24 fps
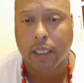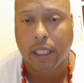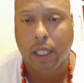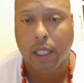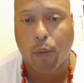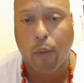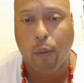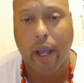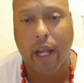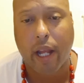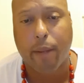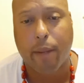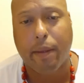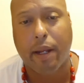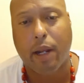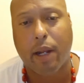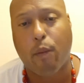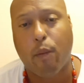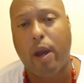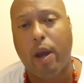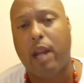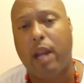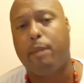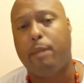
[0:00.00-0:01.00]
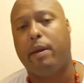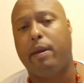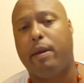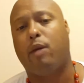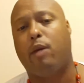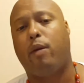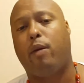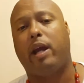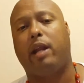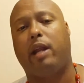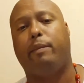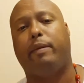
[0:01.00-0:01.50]
Wait a
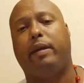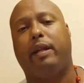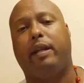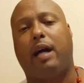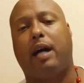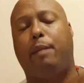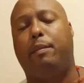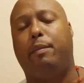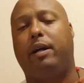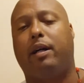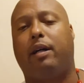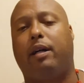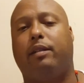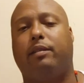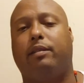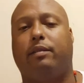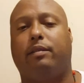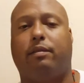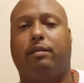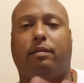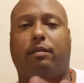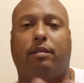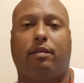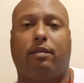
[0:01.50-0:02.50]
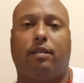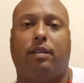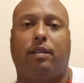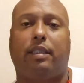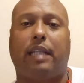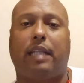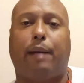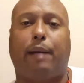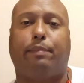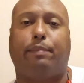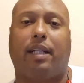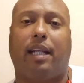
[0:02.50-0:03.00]
minute. I'm a
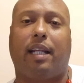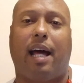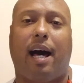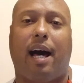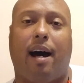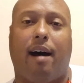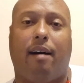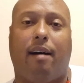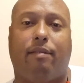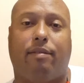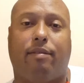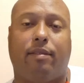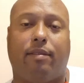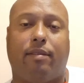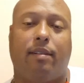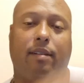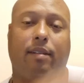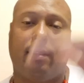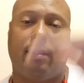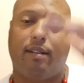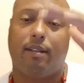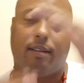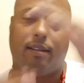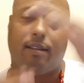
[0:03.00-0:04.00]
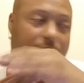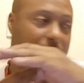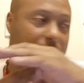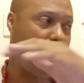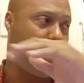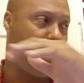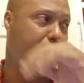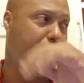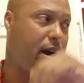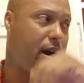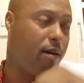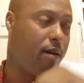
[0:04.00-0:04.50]
stop the live.
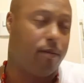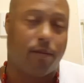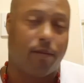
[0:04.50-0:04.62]
Time out.